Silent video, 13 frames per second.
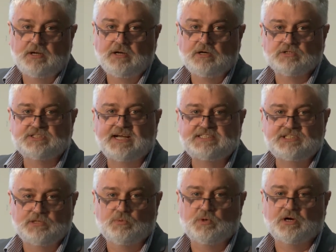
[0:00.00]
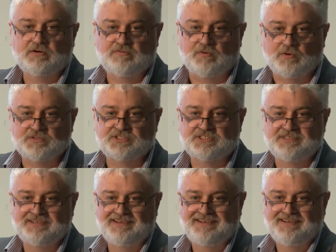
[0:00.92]
because that's your workforce
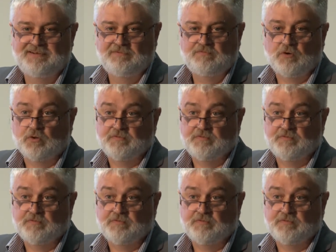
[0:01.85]
for